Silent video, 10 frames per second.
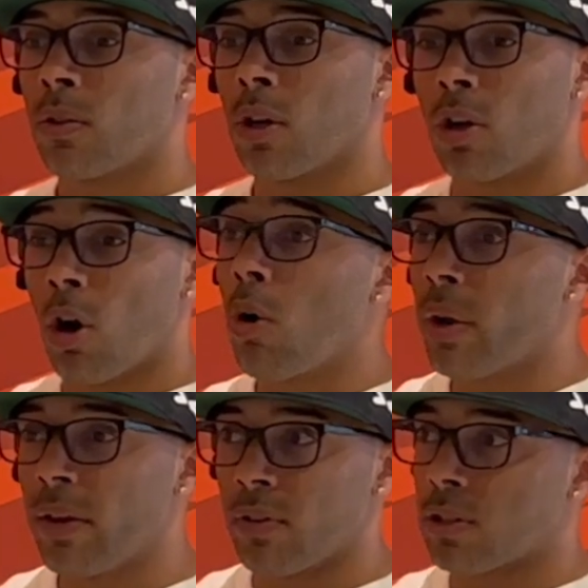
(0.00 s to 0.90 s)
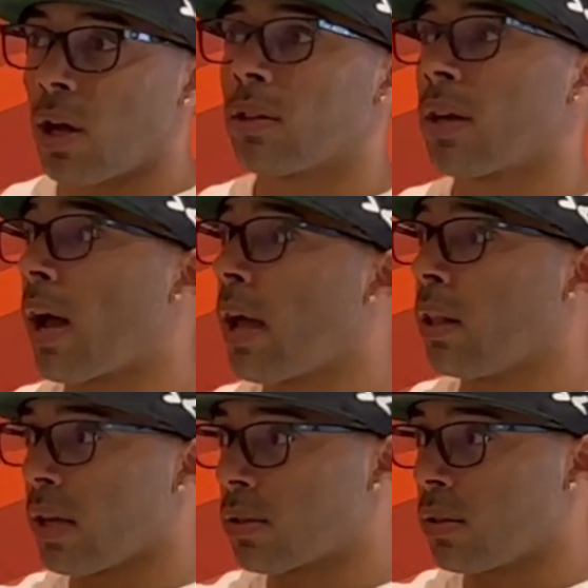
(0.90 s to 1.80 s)
the goat even taught the guy a
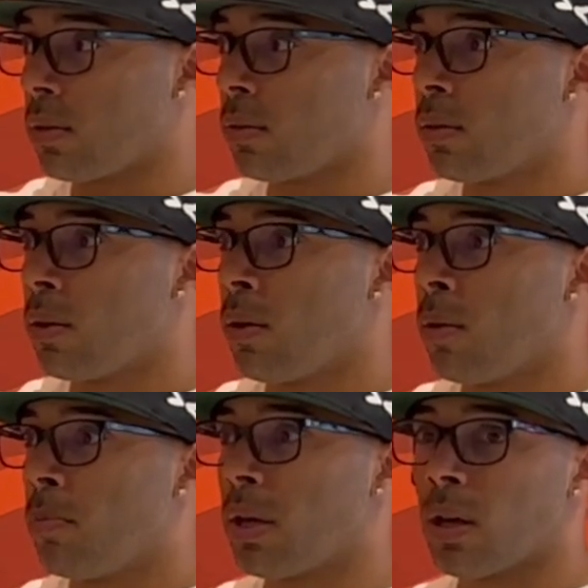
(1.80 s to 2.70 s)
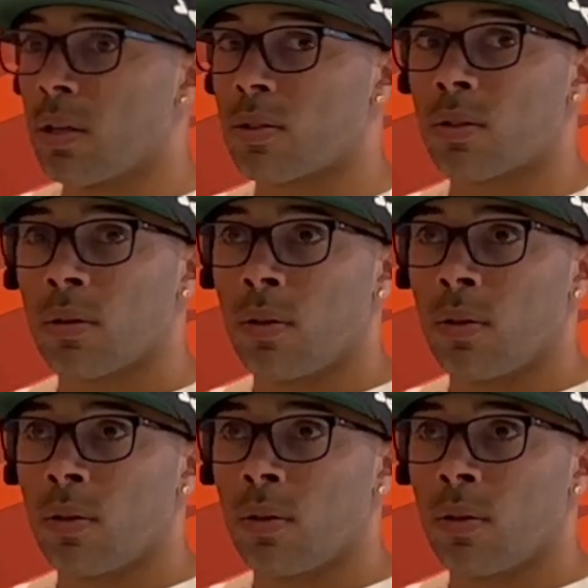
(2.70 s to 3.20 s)
lesson because